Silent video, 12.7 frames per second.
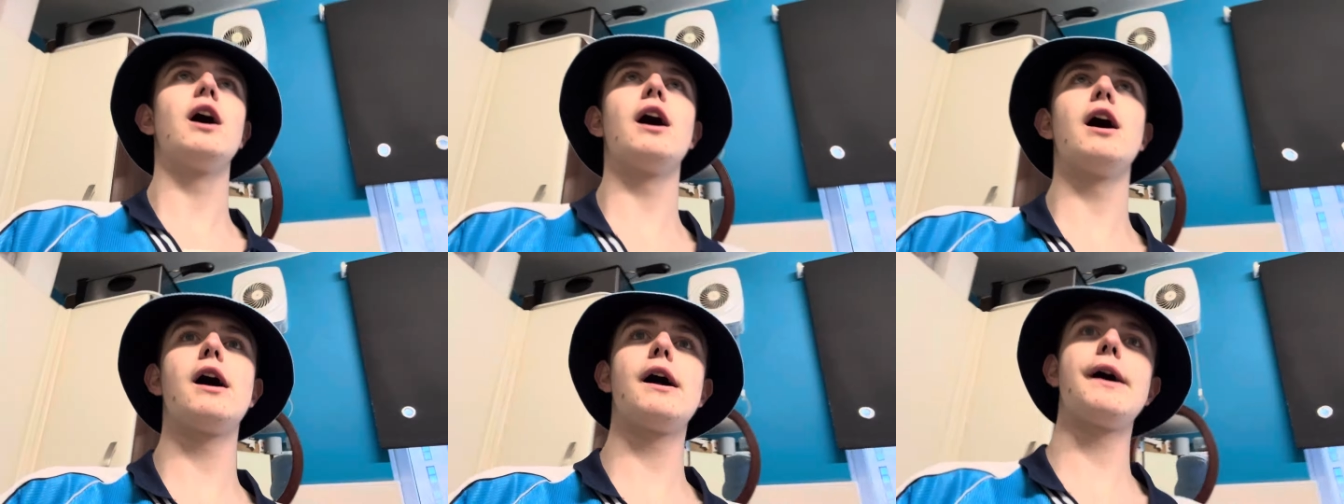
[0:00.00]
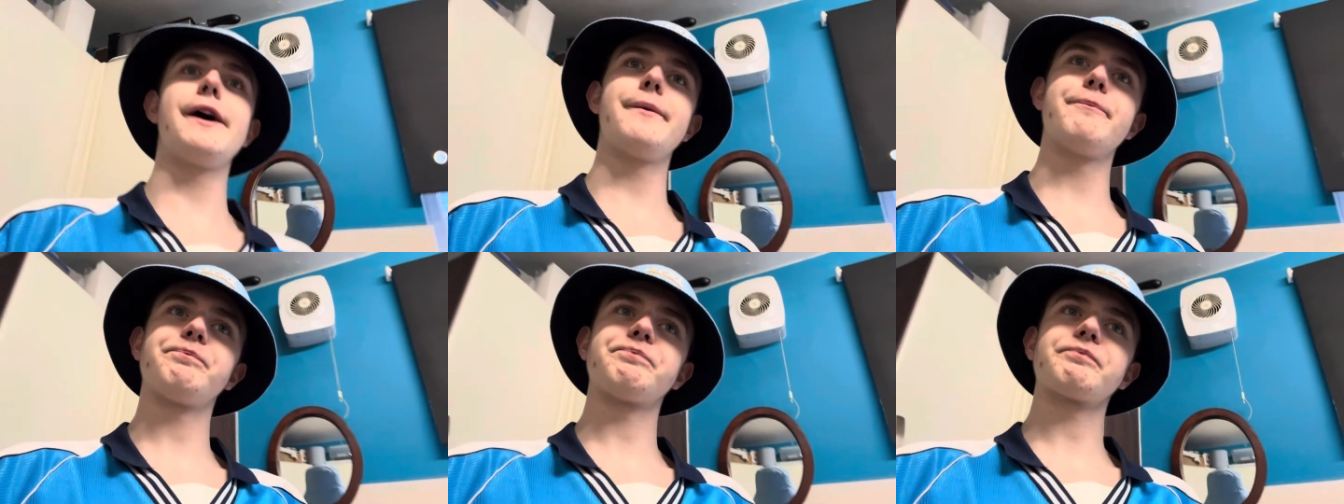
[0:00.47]

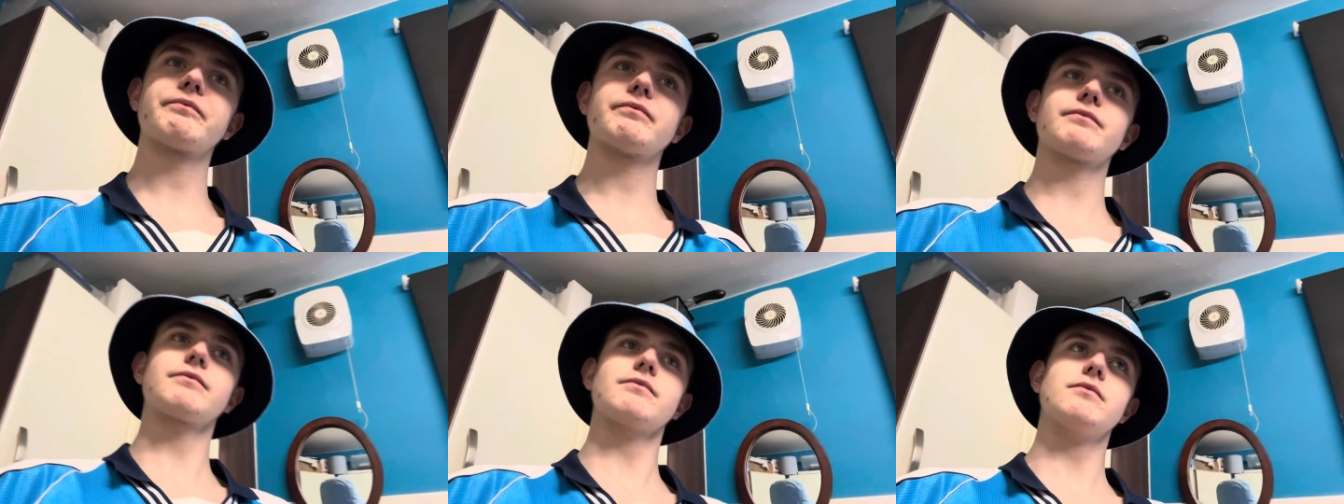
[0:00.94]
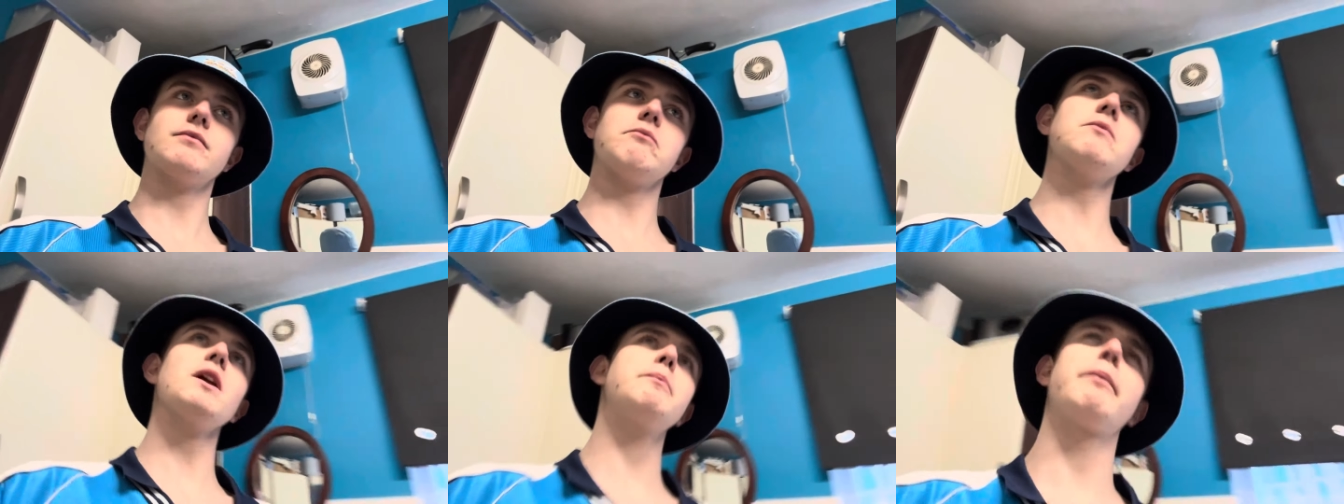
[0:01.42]
Um,
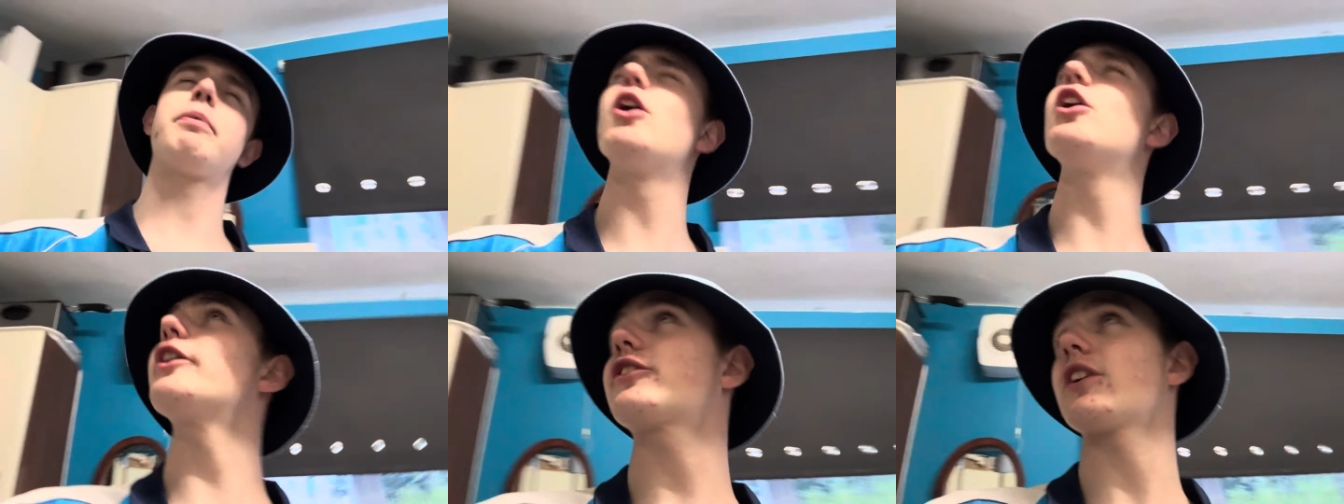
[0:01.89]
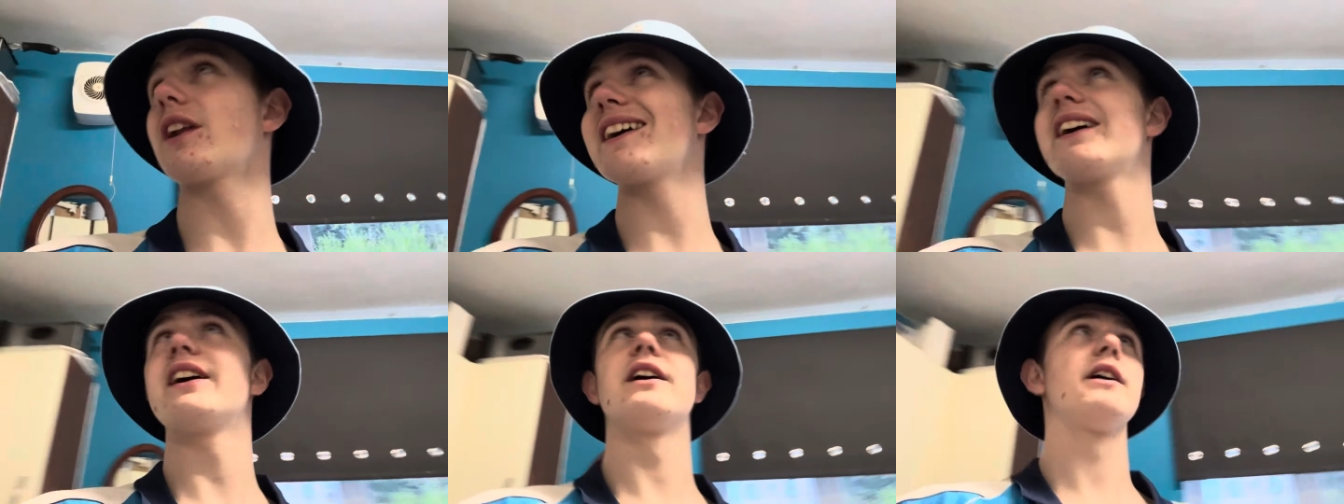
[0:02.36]
but
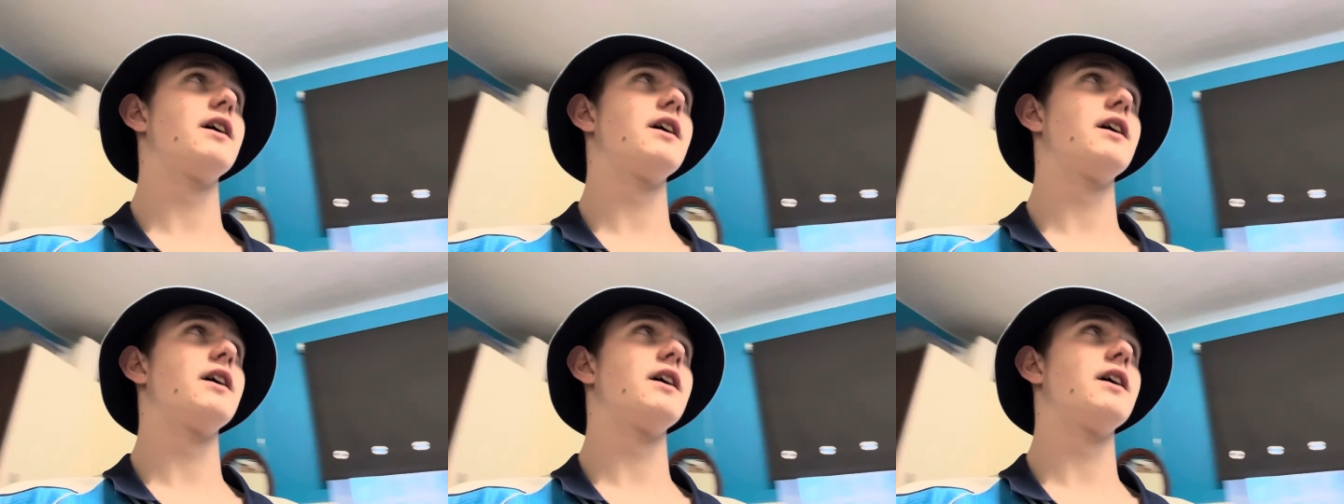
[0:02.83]
personally,